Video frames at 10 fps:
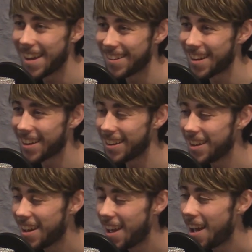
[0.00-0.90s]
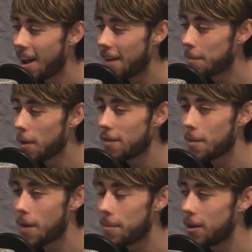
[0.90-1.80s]
Exactly. I suppose
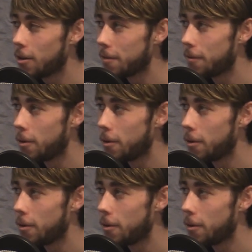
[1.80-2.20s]
you're probably looking